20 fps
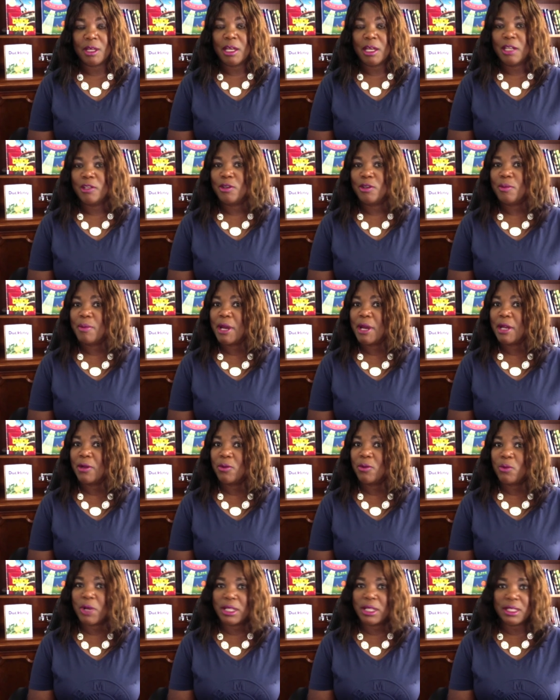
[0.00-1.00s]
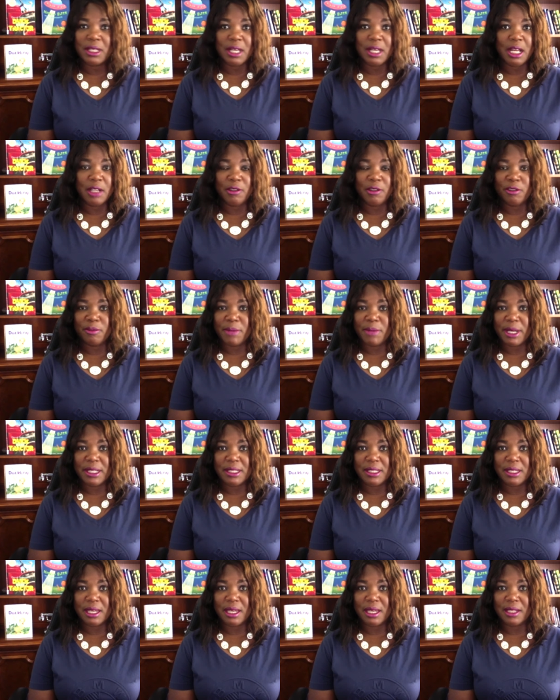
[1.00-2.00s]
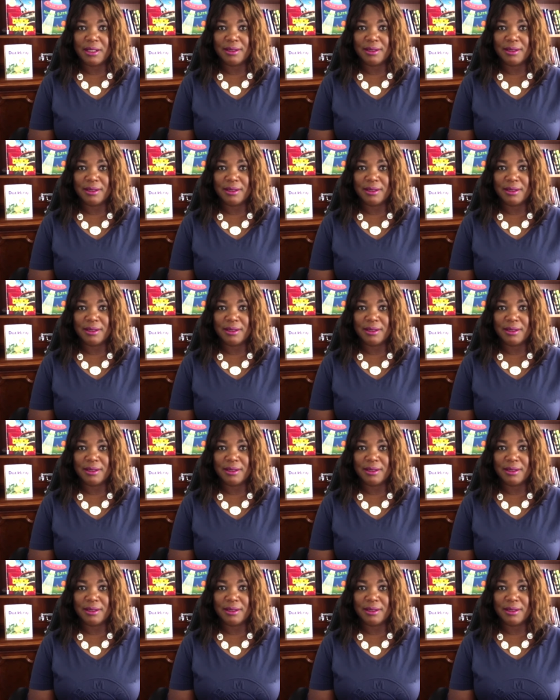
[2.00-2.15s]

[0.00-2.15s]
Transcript: no matter what the color of my skin.